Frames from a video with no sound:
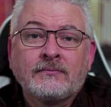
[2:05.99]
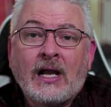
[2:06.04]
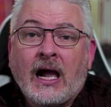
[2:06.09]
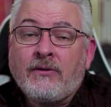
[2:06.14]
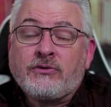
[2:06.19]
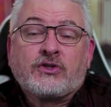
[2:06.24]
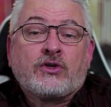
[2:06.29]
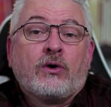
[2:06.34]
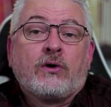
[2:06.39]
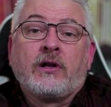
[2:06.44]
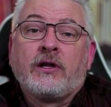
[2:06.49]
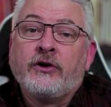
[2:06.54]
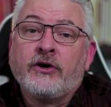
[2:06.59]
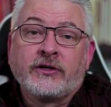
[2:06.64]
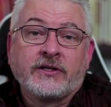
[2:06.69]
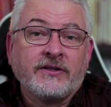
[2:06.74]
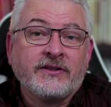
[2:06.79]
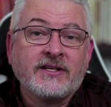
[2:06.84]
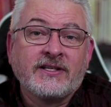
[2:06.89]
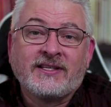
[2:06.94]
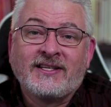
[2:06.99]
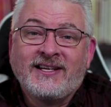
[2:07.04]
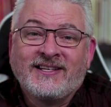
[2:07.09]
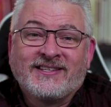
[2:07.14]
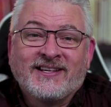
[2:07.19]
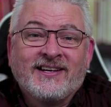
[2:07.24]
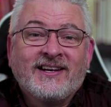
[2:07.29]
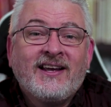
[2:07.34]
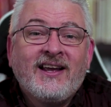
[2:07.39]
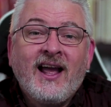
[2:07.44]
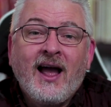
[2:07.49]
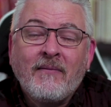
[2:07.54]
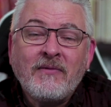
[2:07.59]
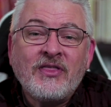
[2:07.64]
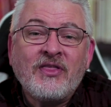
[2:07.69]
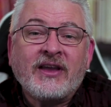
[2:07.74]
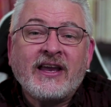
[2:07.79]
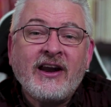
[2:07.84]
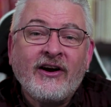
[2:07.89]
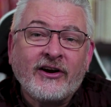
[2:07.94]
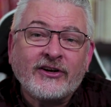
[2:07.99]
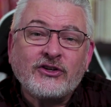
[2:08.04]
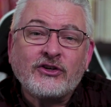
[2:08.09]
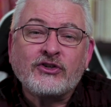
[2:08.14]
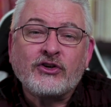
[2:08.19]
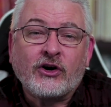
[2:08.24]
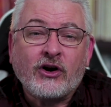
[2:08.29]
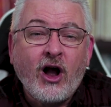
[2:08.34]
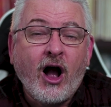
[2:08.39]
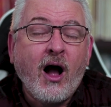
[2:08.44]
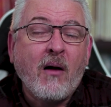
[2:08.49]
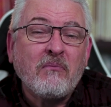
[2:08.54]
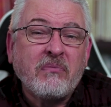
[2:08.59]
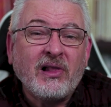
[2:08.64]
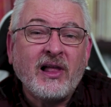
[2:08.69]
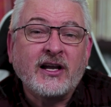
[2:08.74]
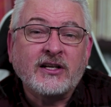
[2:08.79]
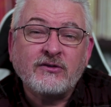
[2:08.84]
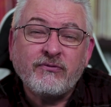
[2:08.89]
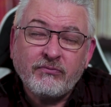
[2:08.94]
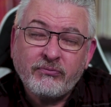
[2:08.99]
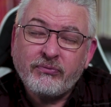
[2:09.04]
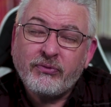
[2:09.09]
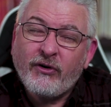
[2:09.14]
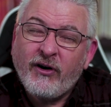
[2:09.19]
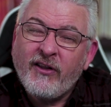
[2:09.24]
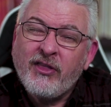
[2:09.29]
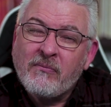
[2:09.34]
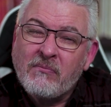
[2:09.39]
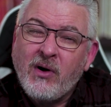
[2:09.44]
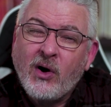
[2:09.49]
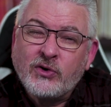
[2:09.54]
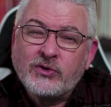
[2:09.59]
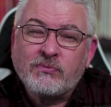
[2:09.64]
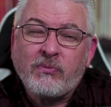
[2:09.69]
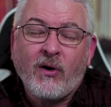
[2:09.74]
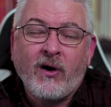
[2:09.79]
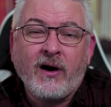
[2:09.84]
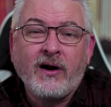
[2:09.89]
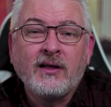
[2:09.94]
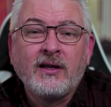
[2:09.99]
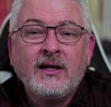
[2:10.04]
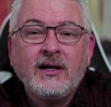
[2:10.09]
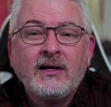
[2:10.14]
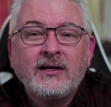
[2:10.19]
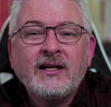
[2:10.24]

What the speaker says: I was totally hooked in this season. I mean, the characters are complex for the most part.